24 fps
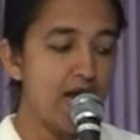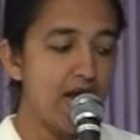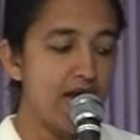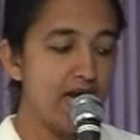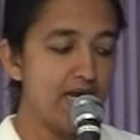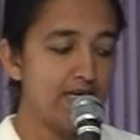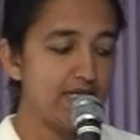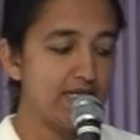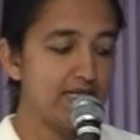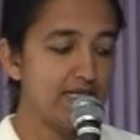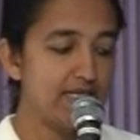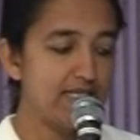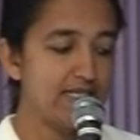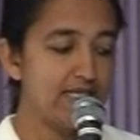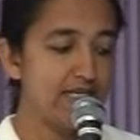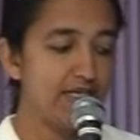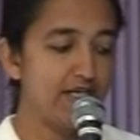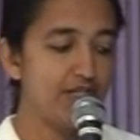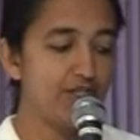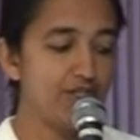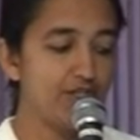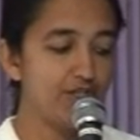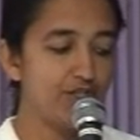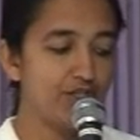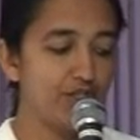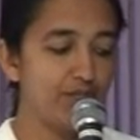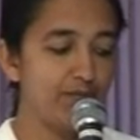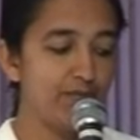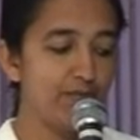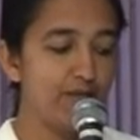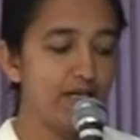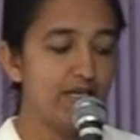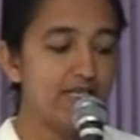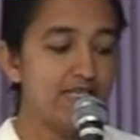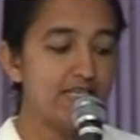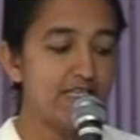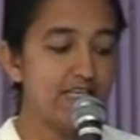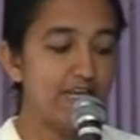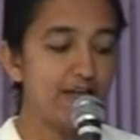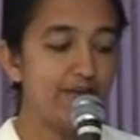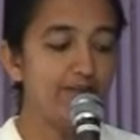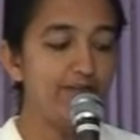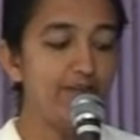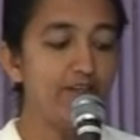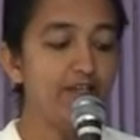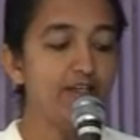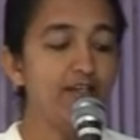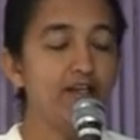Under his leadership,
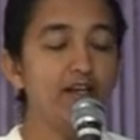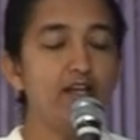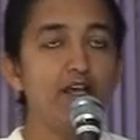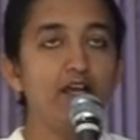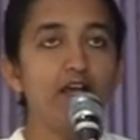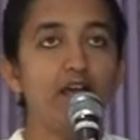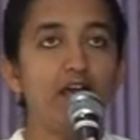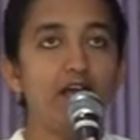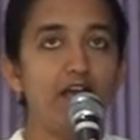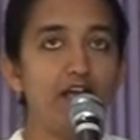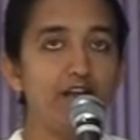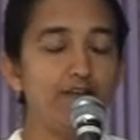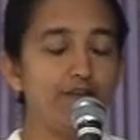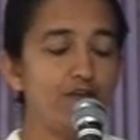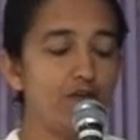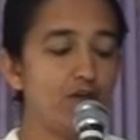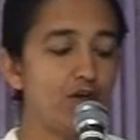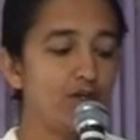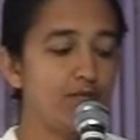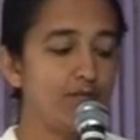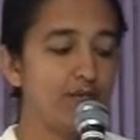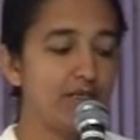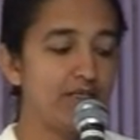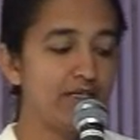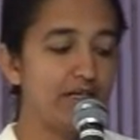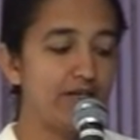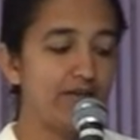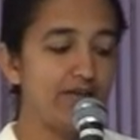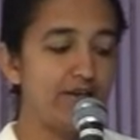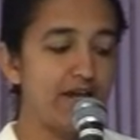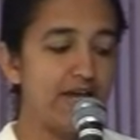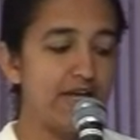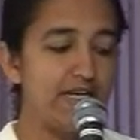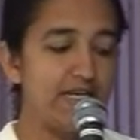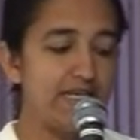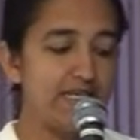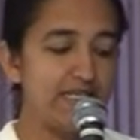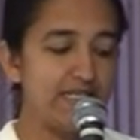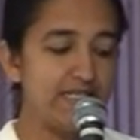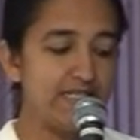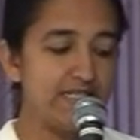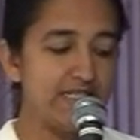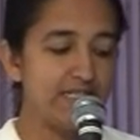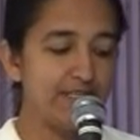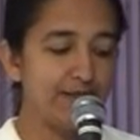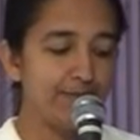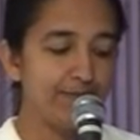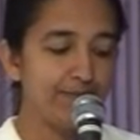seven environmental
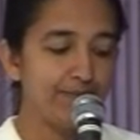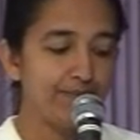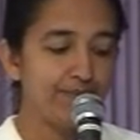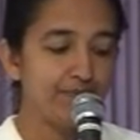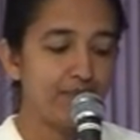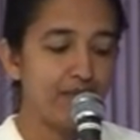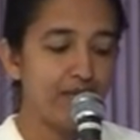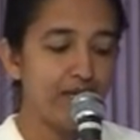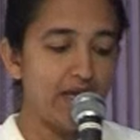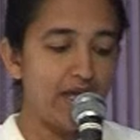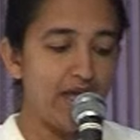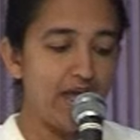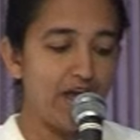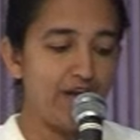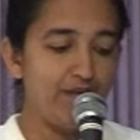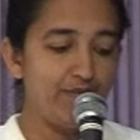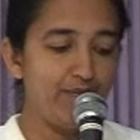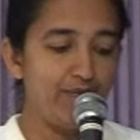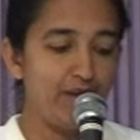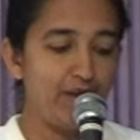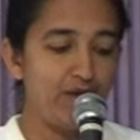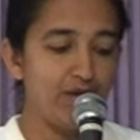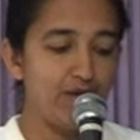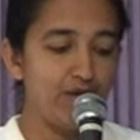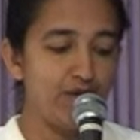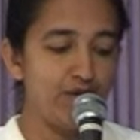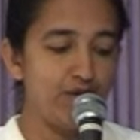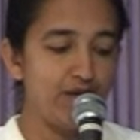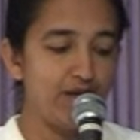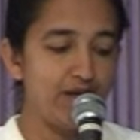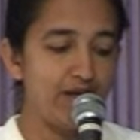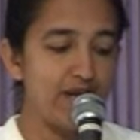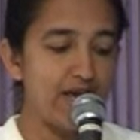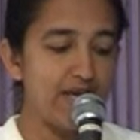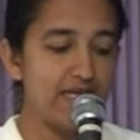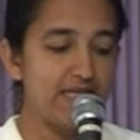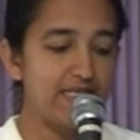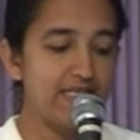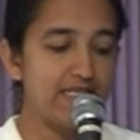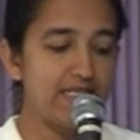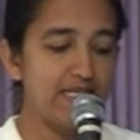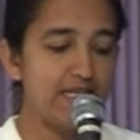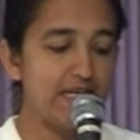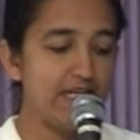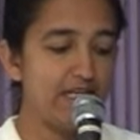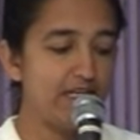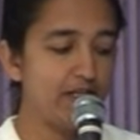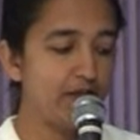rallies have been organized
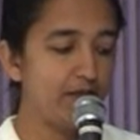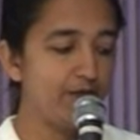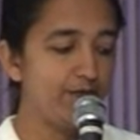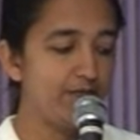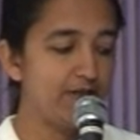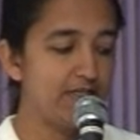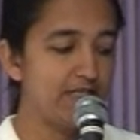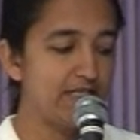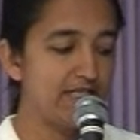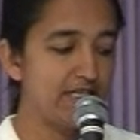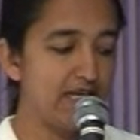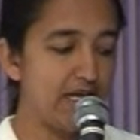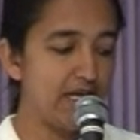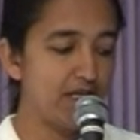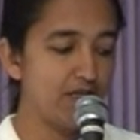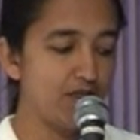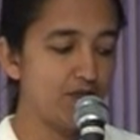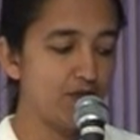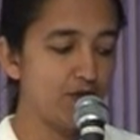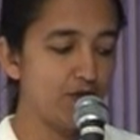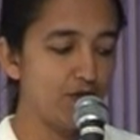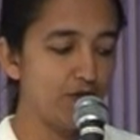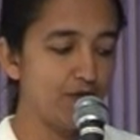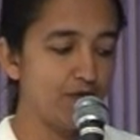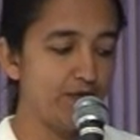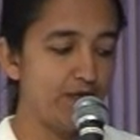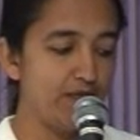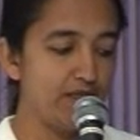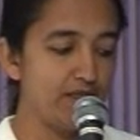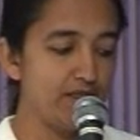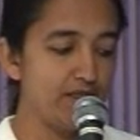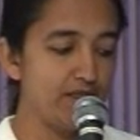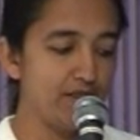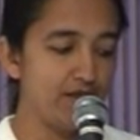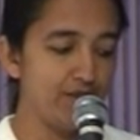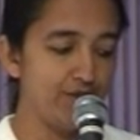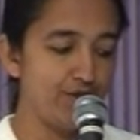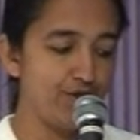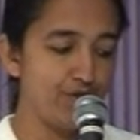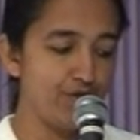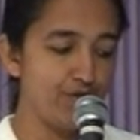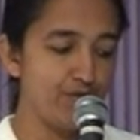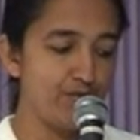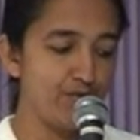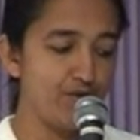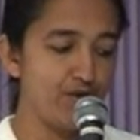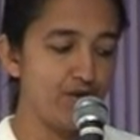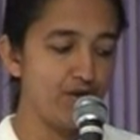in different states of India and
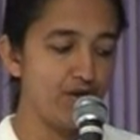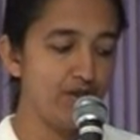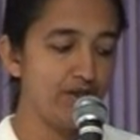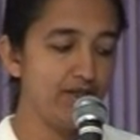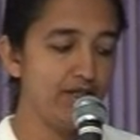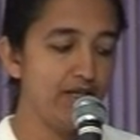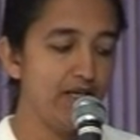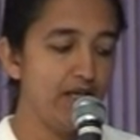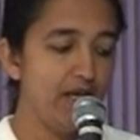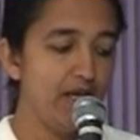abroad.